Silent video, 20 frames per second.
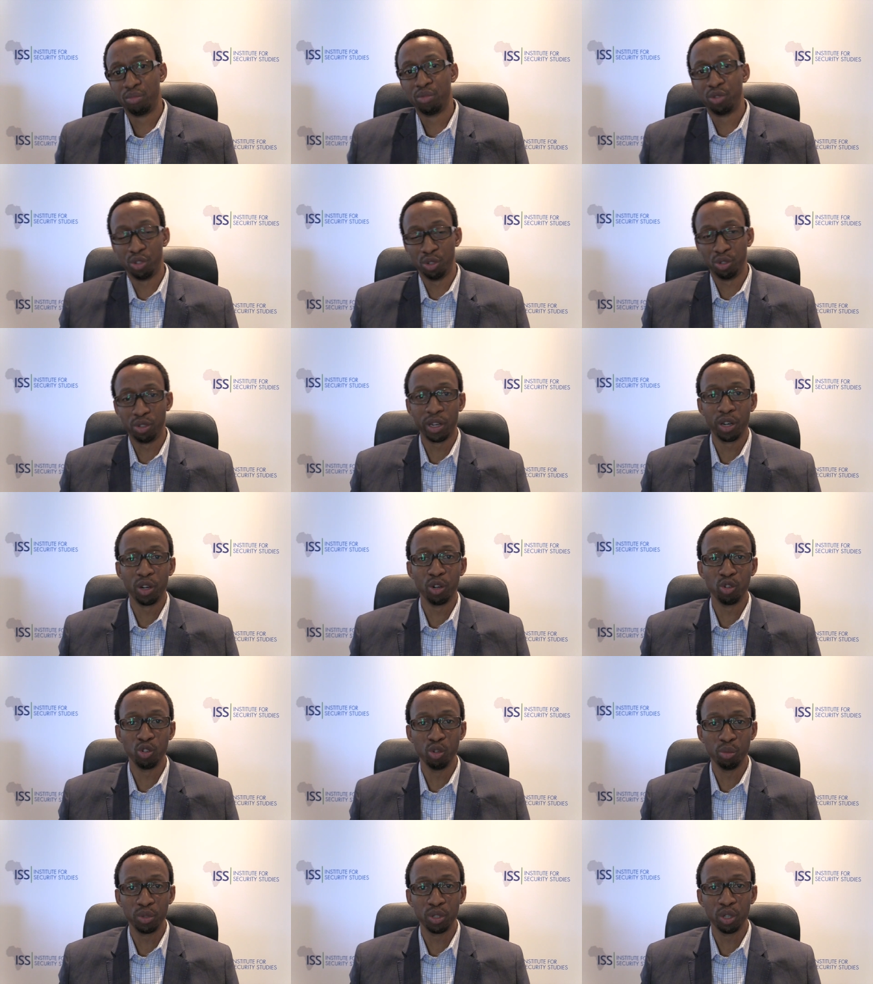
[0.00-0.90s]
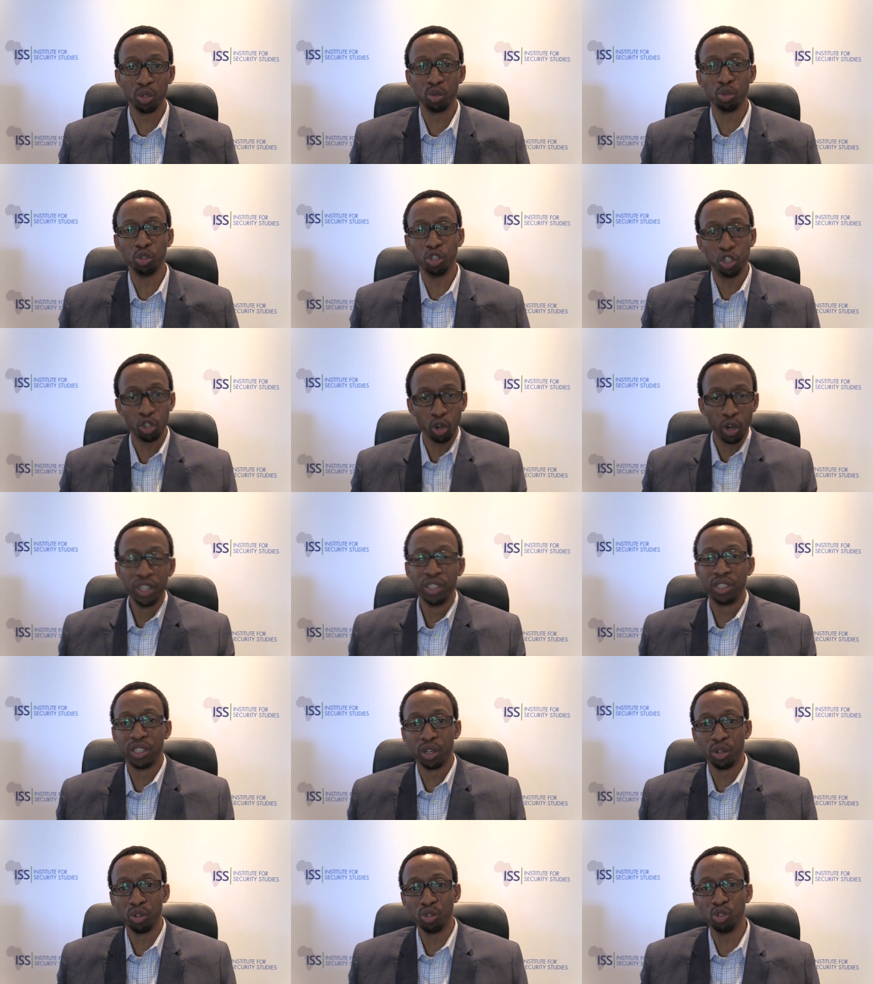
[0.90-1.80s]
to terror groups or to join
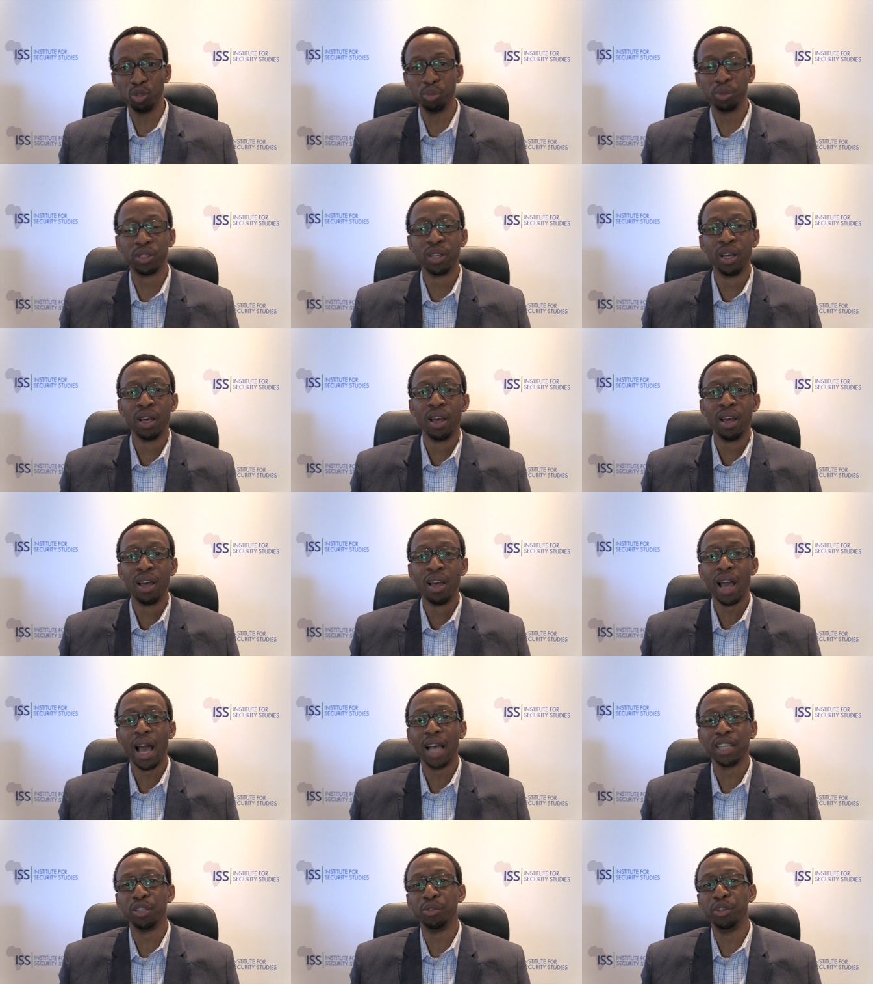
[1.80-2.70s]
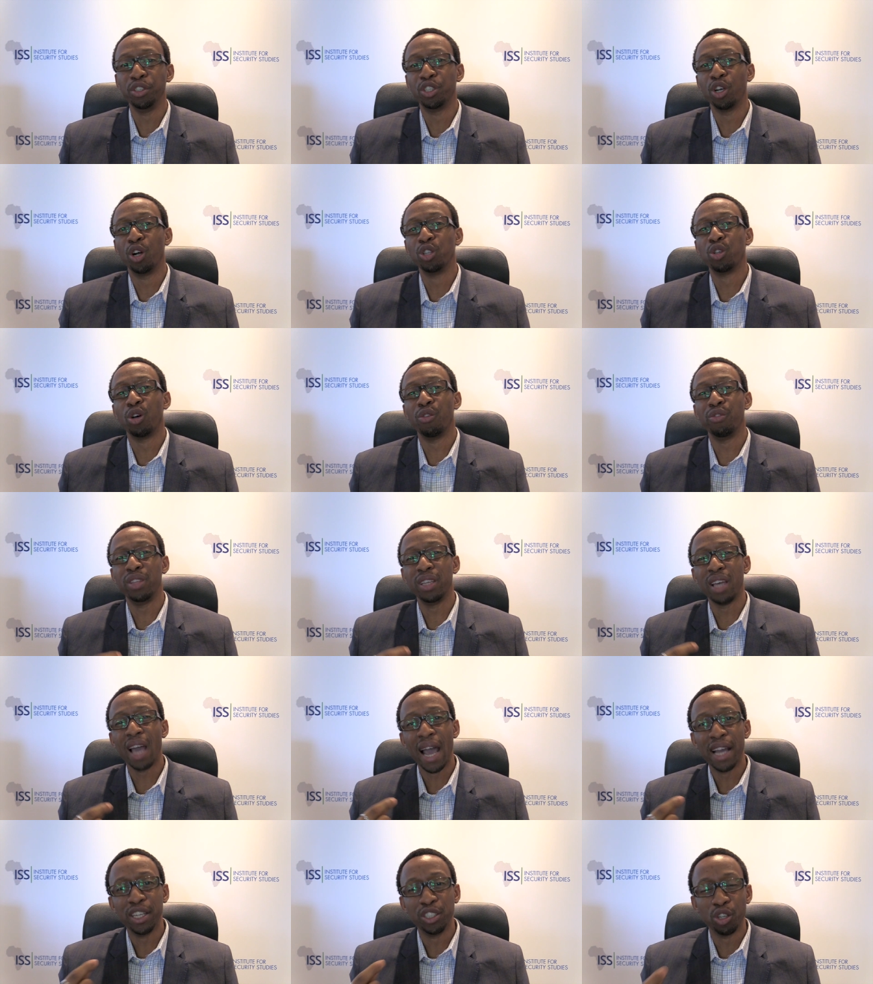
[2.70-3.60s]
terror groups as a result of
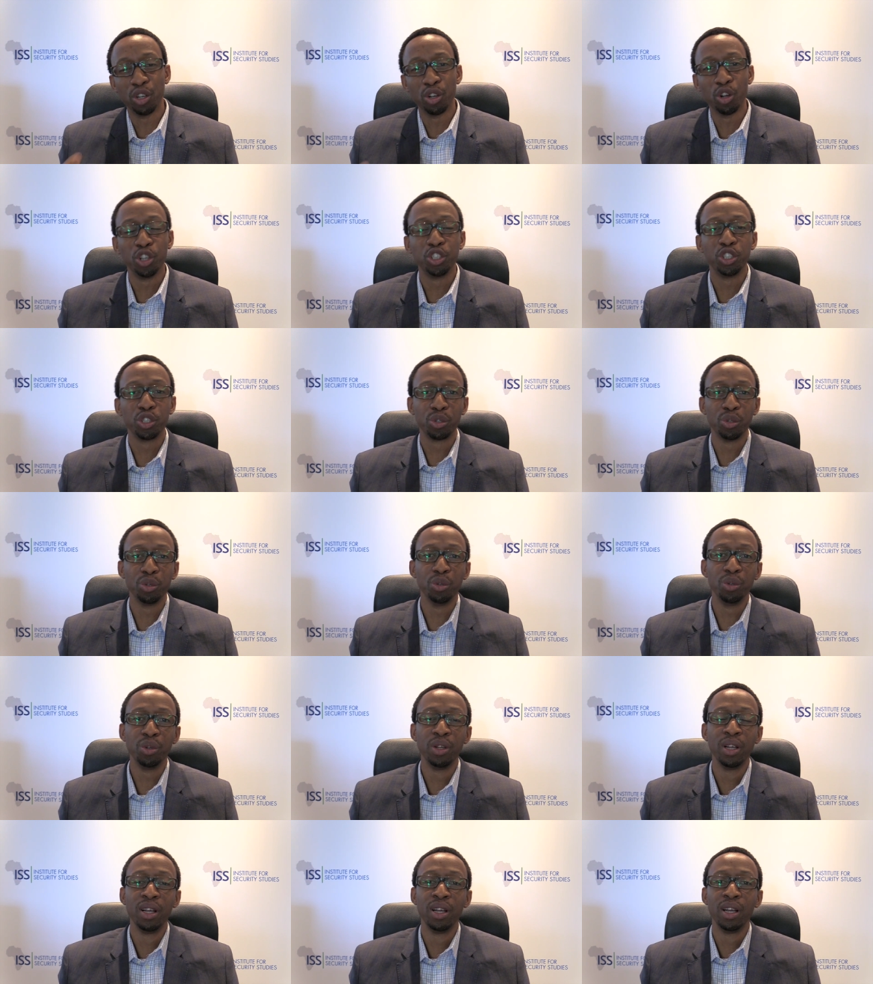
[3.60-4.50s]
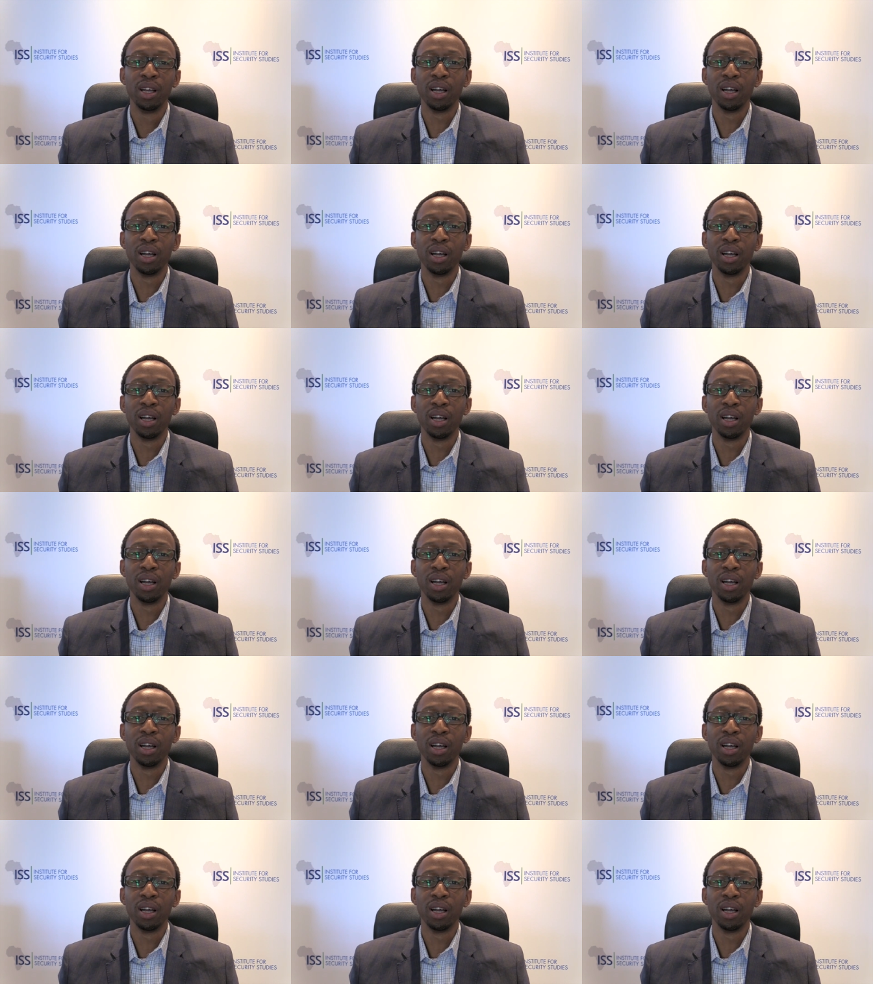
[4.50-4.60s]
the ideological,